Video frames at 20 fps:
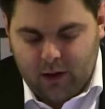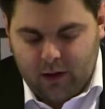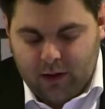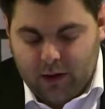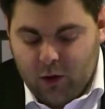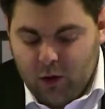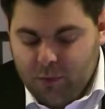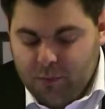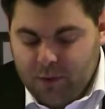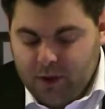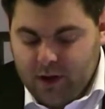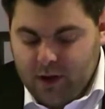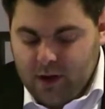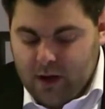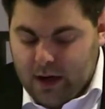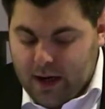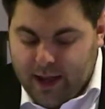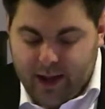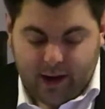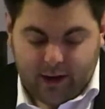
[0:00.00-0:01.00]
They could
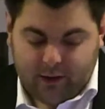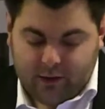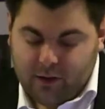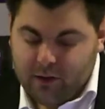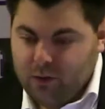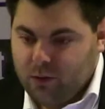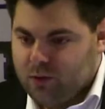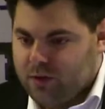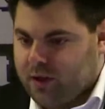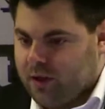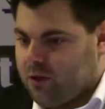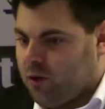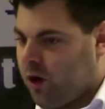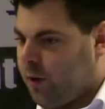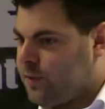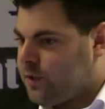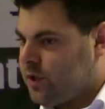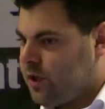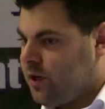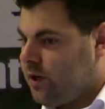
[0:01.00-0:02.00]
be linked using an
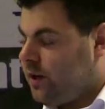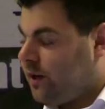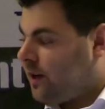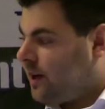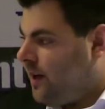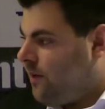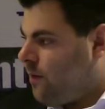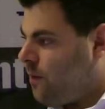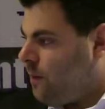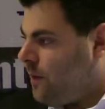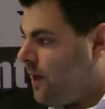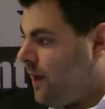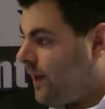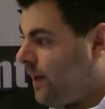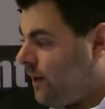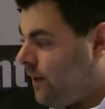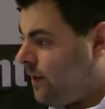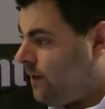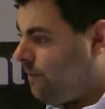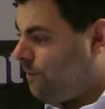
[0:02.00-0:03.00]
optionally cleavable
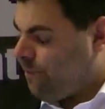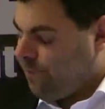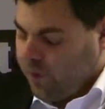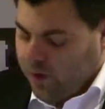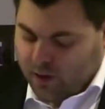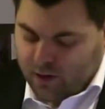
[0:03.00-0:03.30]
linker,